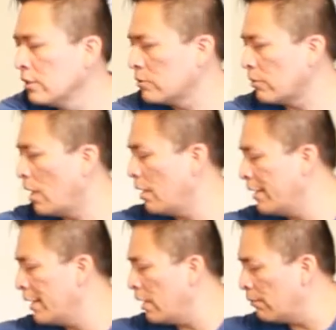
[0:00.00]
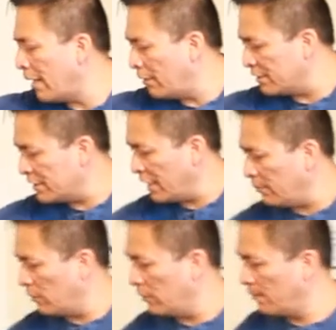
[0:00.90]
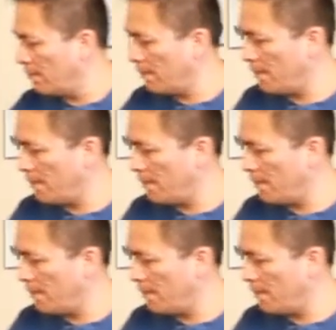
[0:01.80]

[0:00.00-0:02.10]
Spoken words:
draw it around the table.